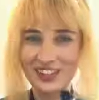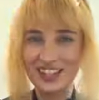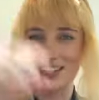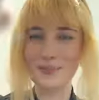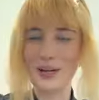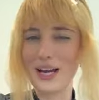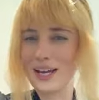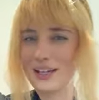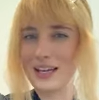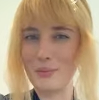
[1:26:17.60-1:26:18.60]
because
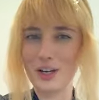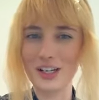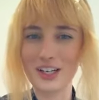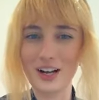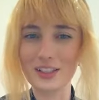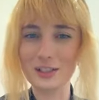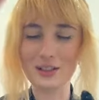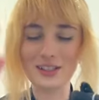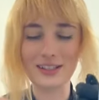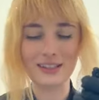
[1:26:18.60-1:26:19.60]
my camera cannot do
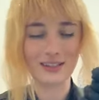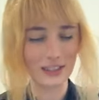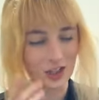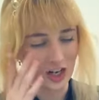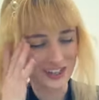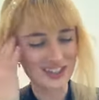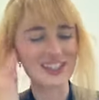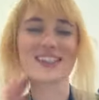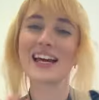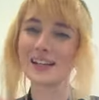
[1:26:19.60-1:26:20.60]
this the
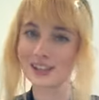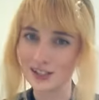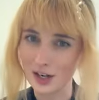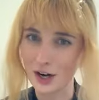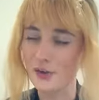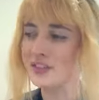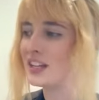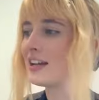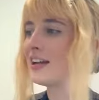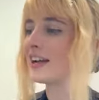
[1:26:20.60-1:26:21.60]
justice that it deserves.
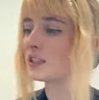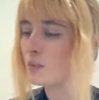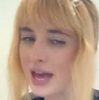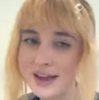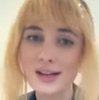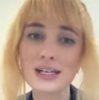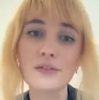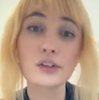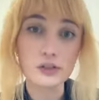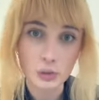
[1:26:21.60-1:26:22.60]
It's pinned.
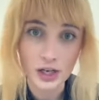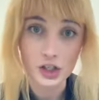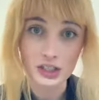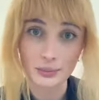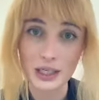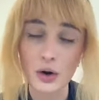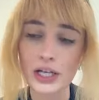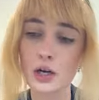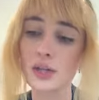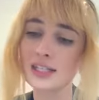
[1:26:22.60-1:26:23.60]
If there's questions, let me know. I
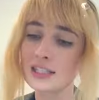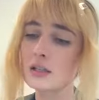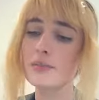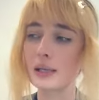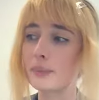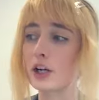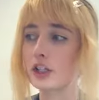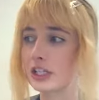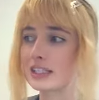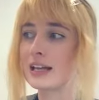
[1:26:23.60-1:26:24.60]
know this is a big
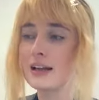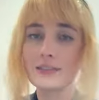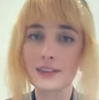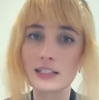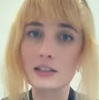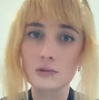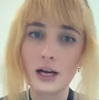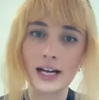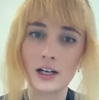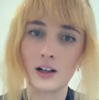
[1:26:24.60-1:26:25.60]
purchase. This is what
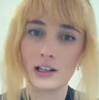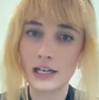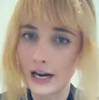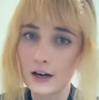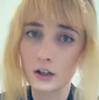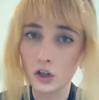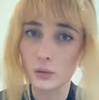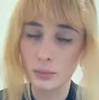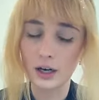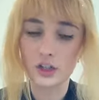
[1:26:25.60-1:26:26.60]
I call an heirloom
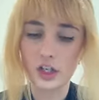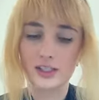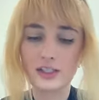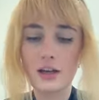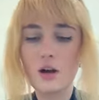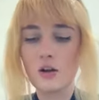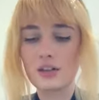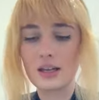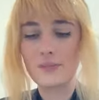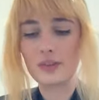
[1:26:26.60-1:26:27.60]
purchase,
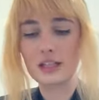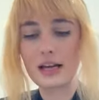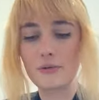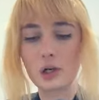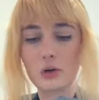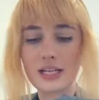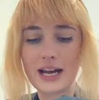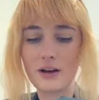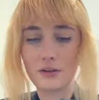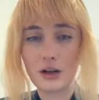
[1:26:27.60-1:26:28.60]
something that will go
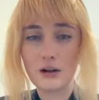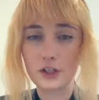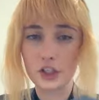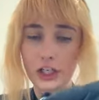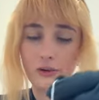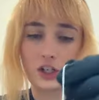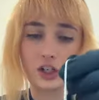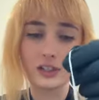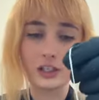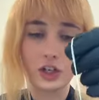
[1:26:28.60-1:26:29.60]
down for
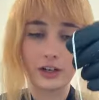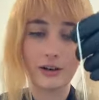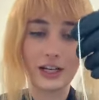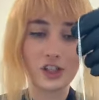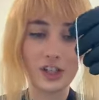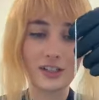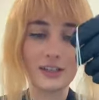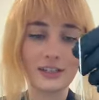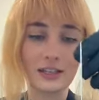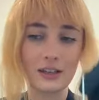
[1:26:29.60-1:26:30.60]
generations and
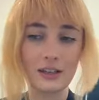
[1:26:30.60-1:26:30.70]
generations.